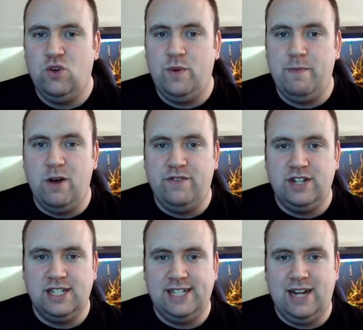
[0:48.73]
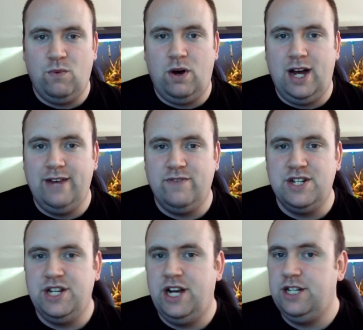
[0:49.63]
we both understand what I've
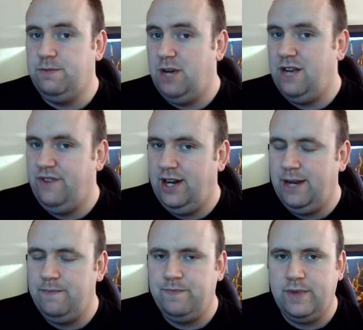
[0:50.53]
researched perfectly.